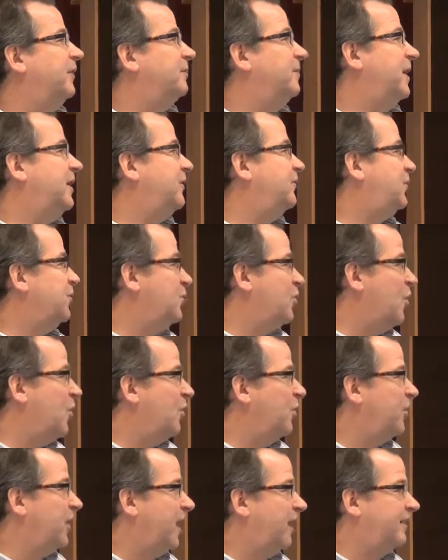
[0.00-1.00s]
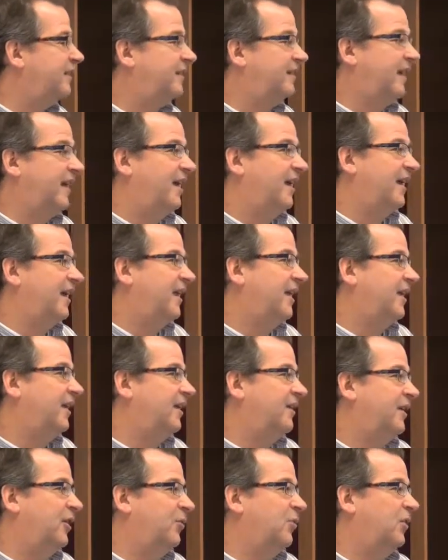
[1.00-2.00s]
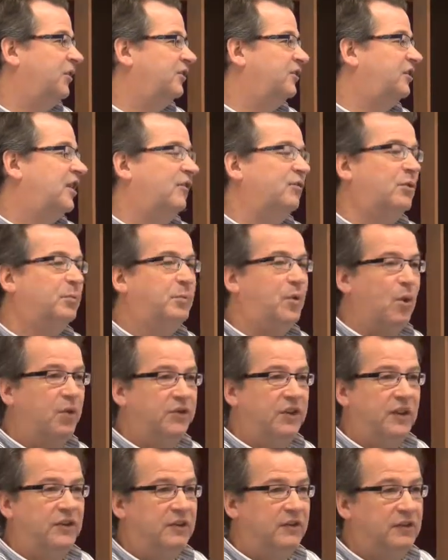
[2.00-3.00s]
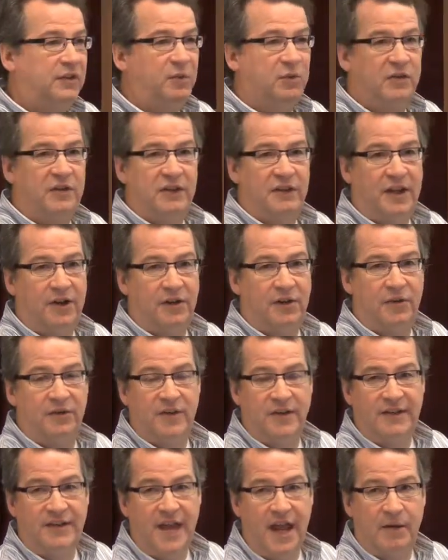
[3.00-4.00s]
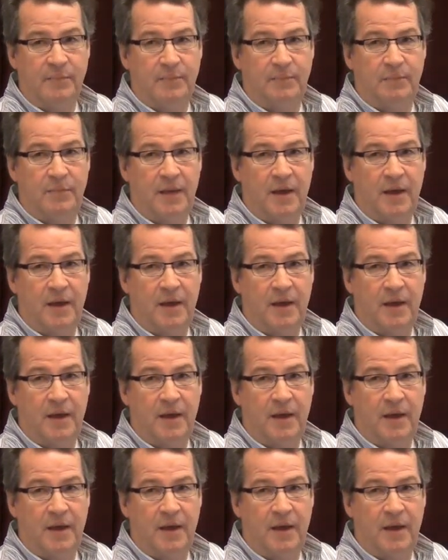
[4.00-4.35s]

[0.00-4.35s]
Many of you know that there was several processes. There was a letter of intent